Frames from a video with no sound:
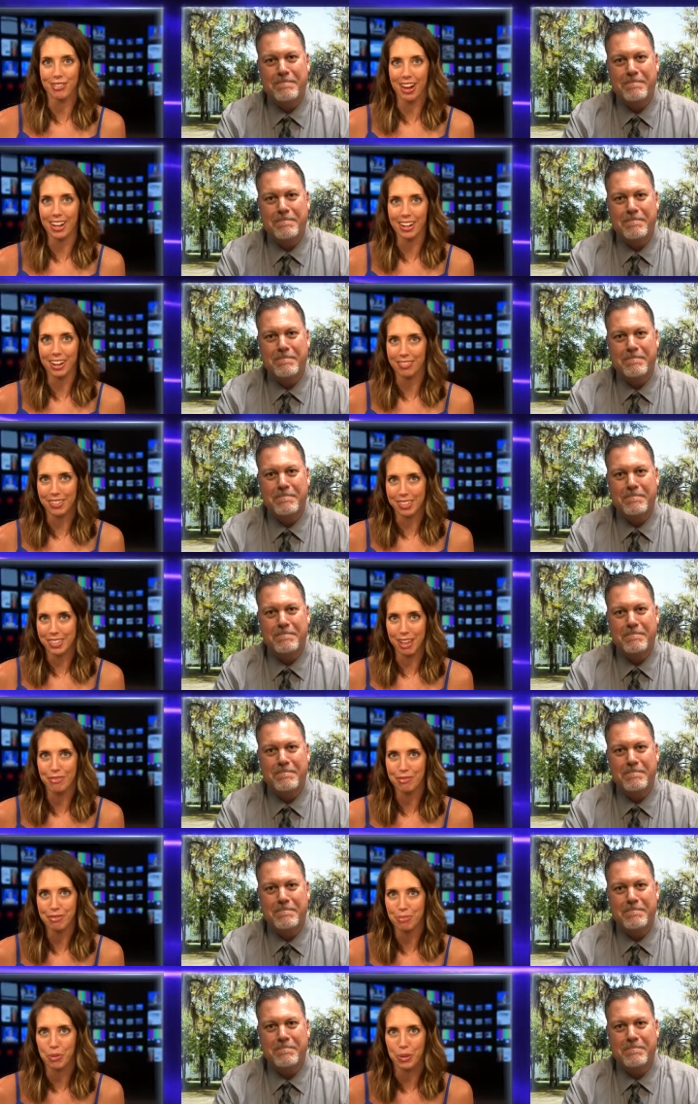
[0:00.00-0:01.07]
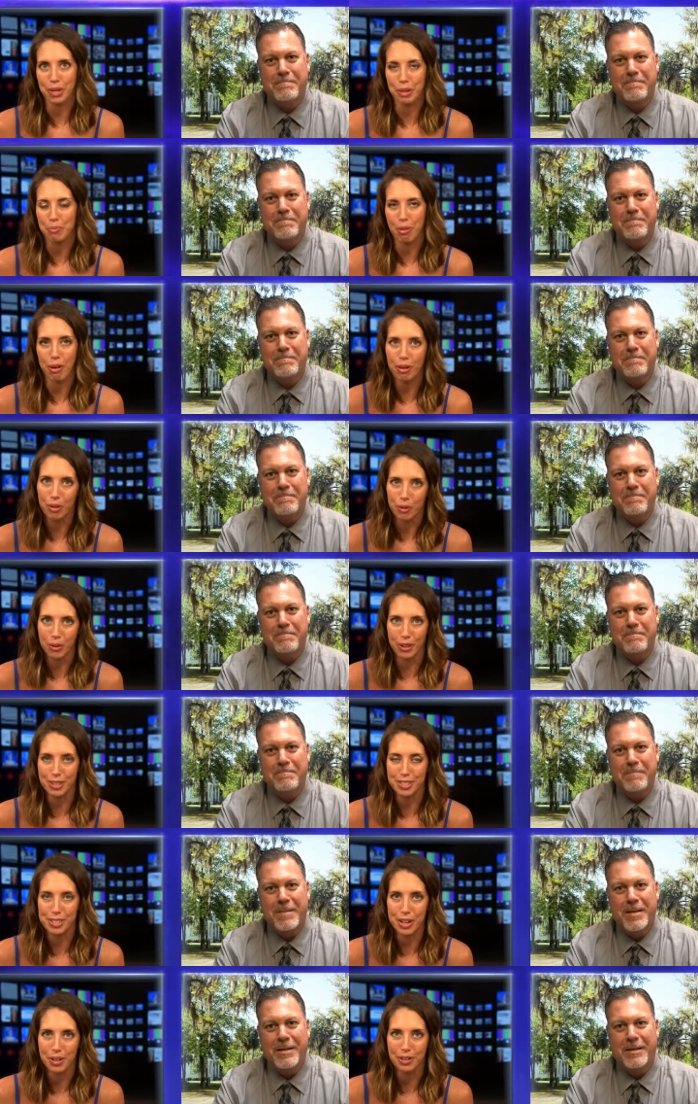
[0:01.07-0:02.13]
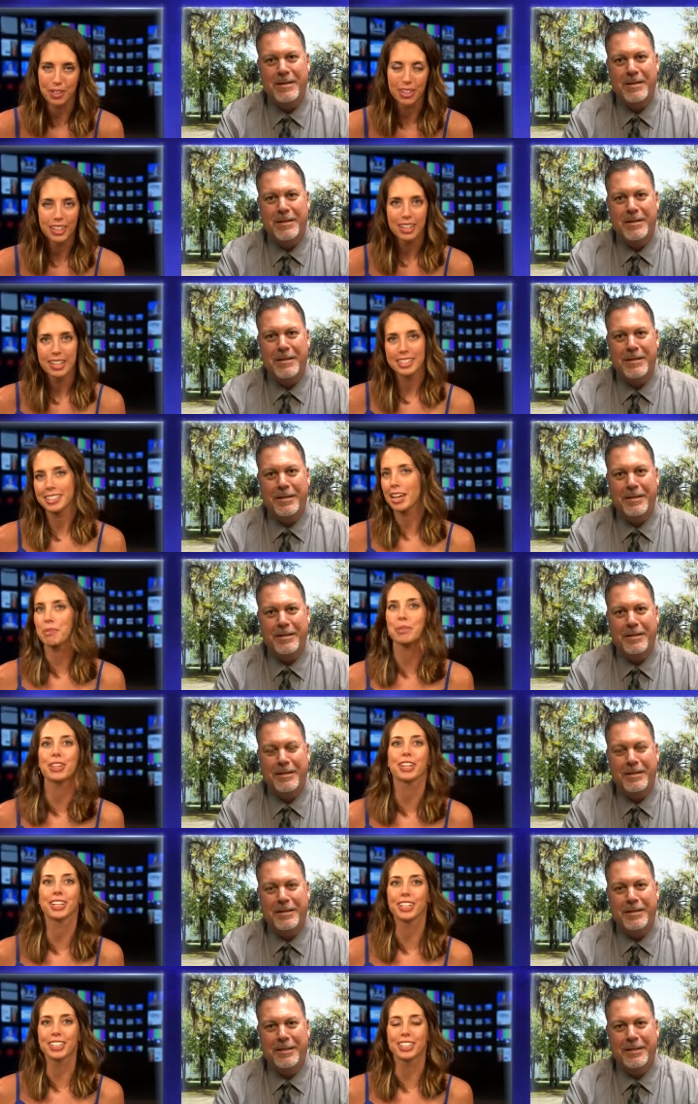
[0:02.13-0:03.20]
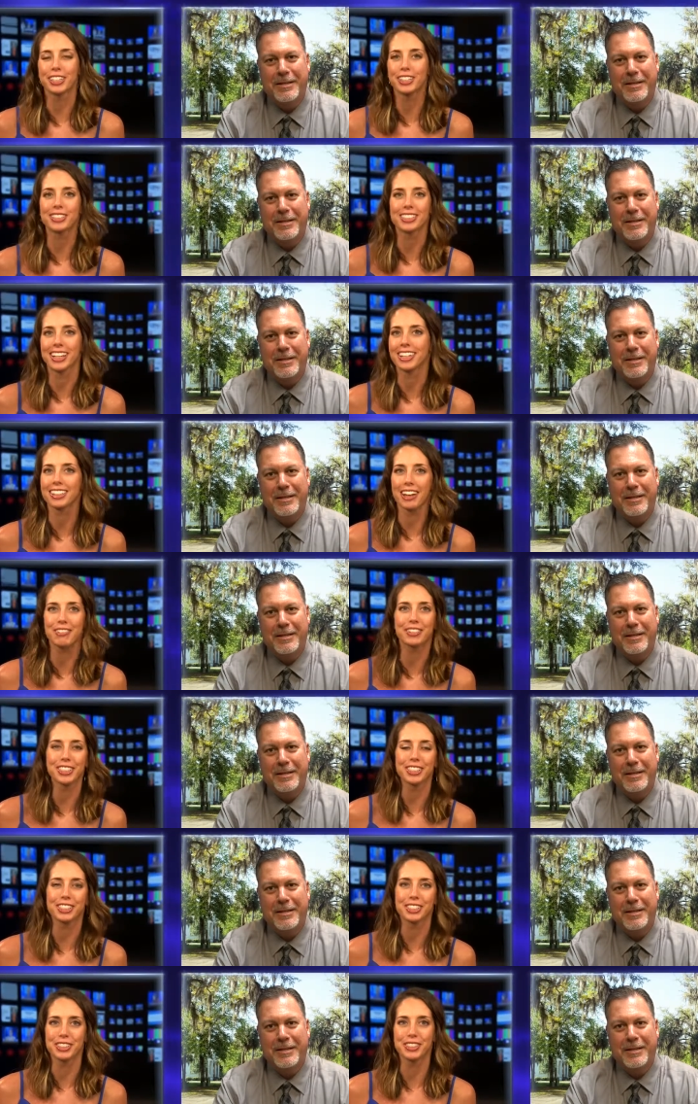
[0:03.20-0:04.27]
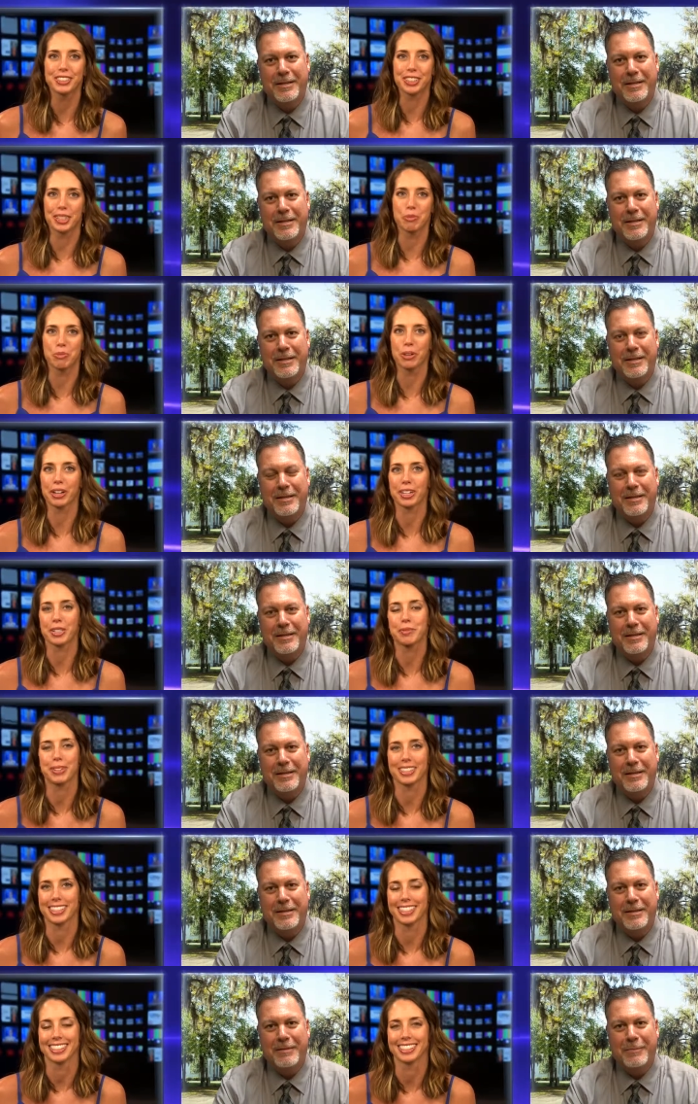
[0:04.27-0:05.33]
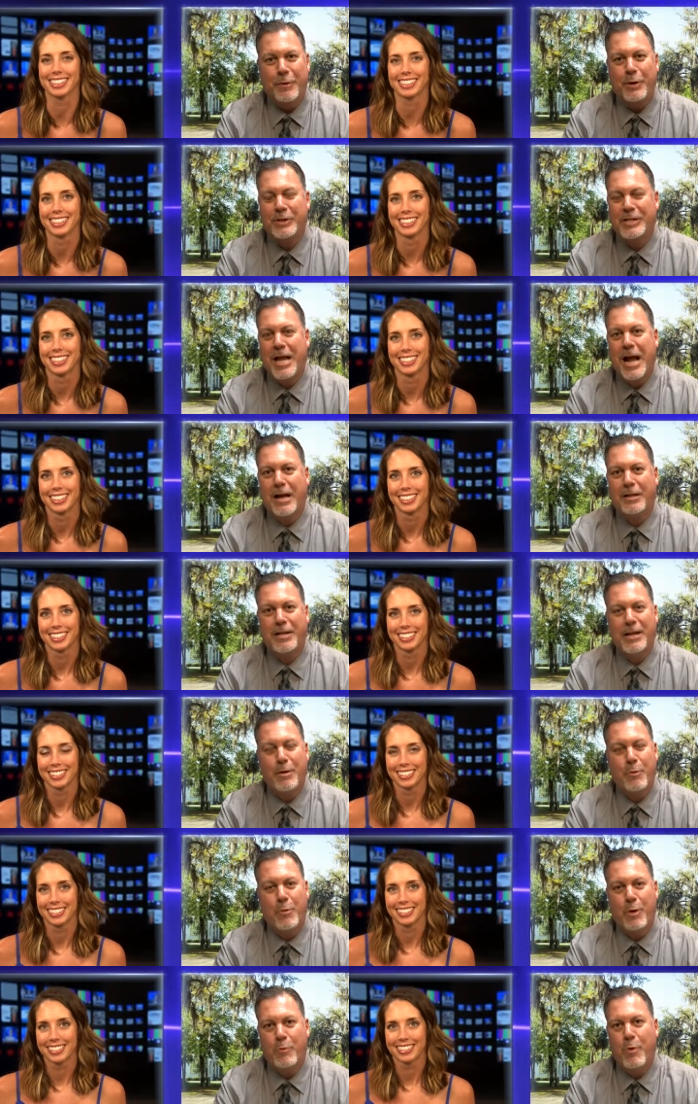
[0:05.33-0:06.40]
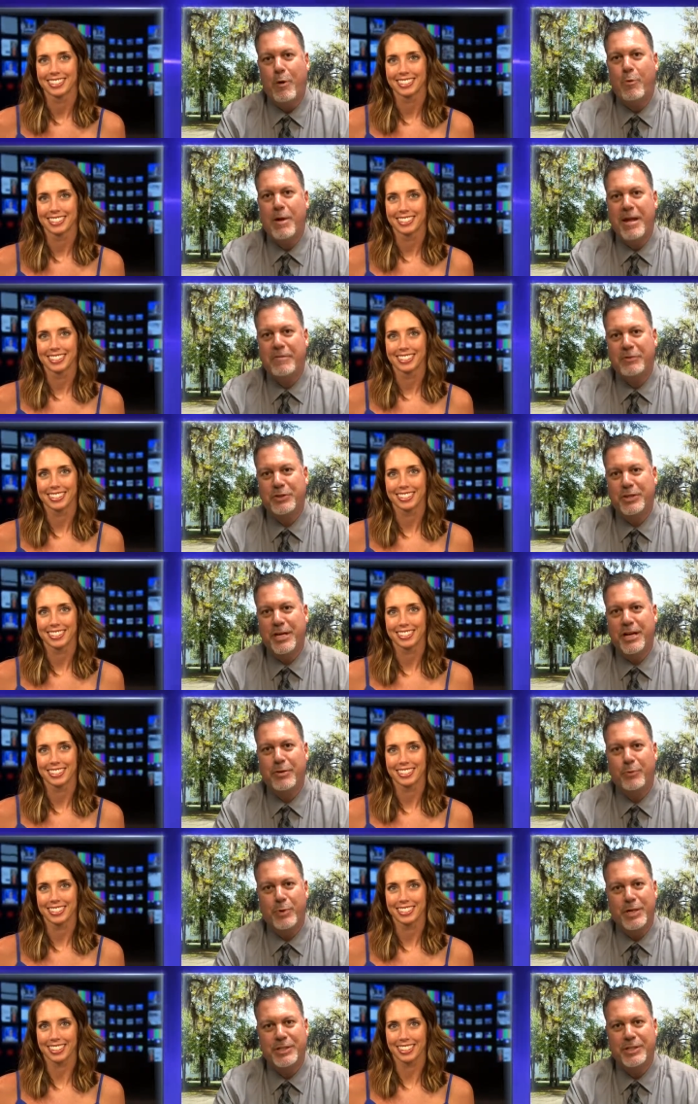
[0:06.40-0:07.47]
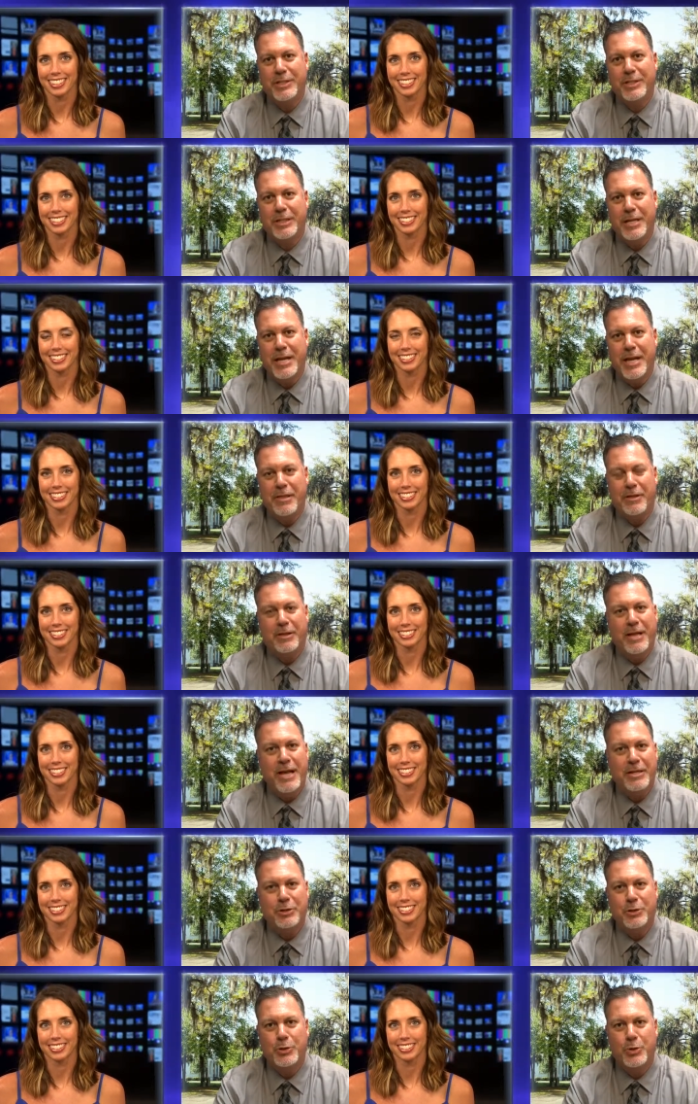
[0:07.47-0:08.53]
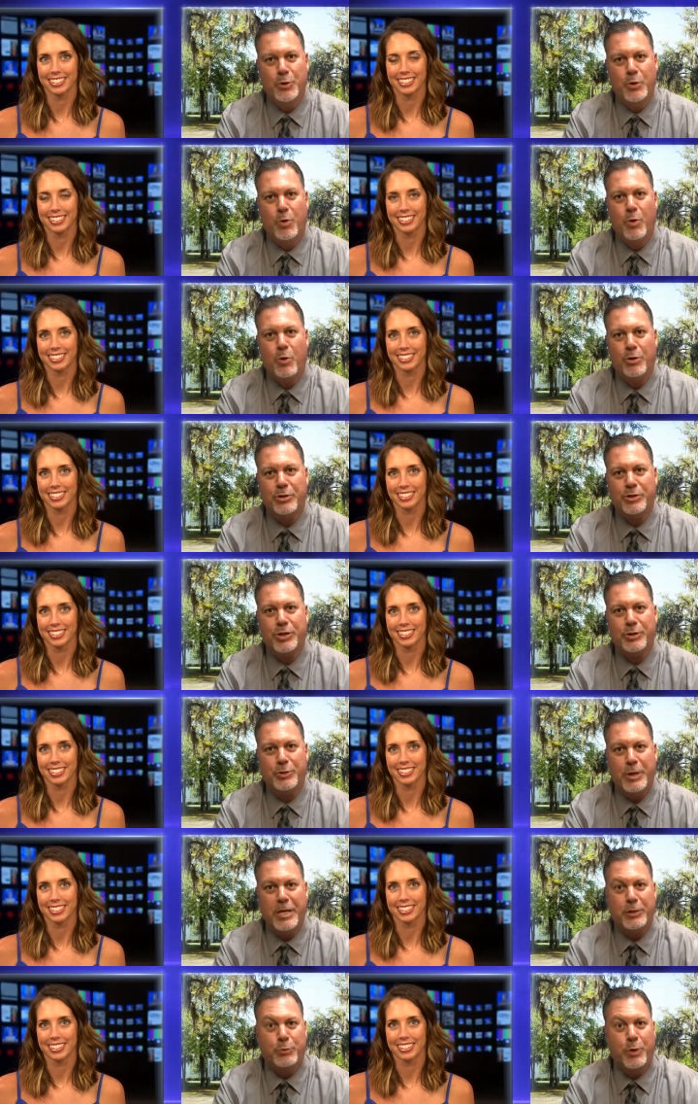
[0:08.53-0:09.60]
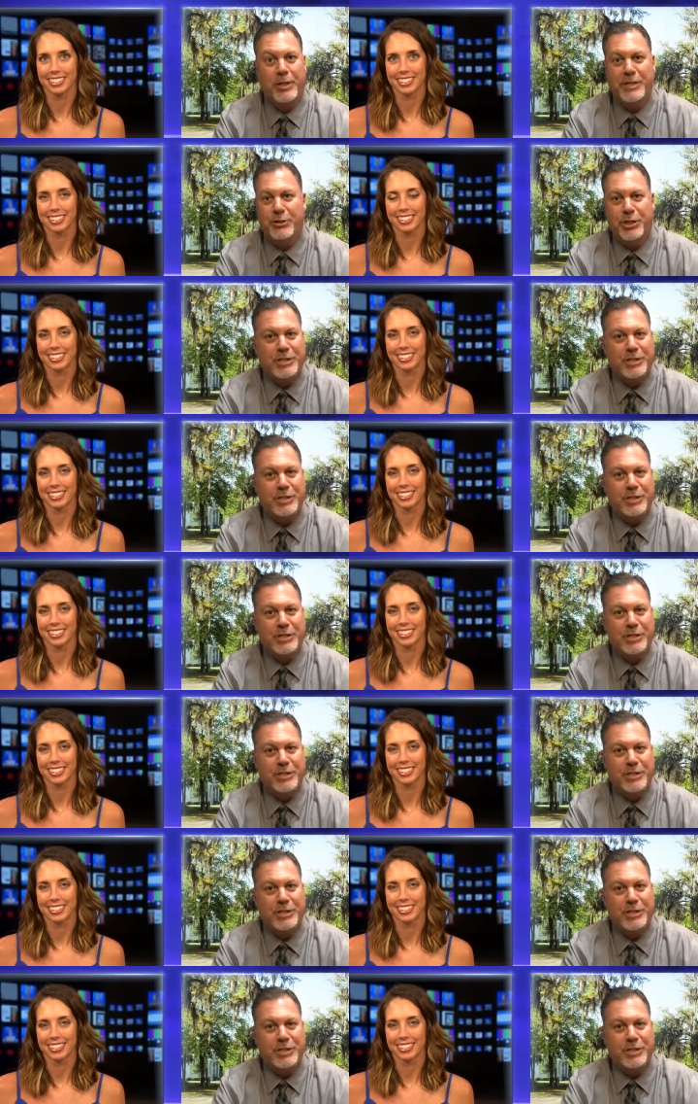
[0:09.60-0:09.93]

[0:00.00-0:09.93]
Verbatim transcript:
Speaker 1: right, of the self-employed borrower. So tell me the good news. I love good news in the mortgage business. Well,
Speaker 2: exactly. What we have seen recently in the last two quarters is, is really,